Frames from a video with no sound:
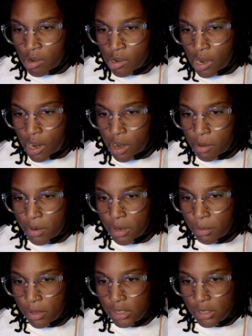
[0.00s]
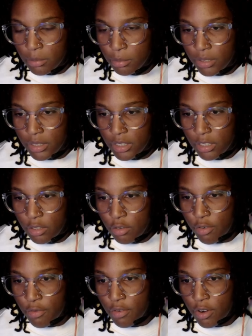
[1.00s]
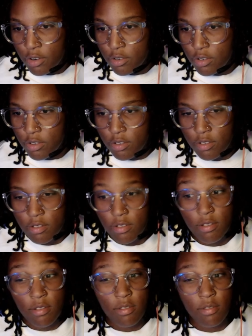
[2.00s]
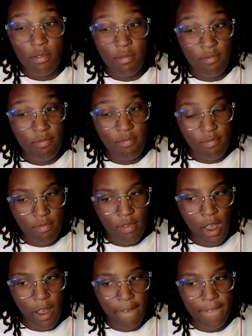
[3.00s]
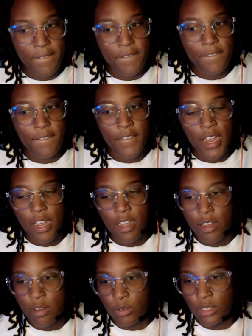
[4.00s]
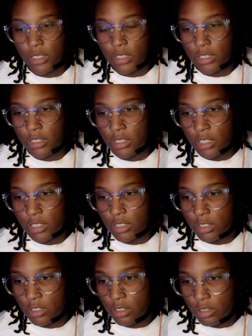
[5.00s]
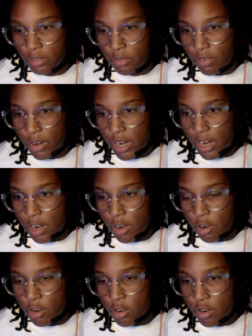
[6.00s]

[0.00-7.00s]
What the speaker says: Hybrid and partially break the universe. Okay. Well, let's touch its flare.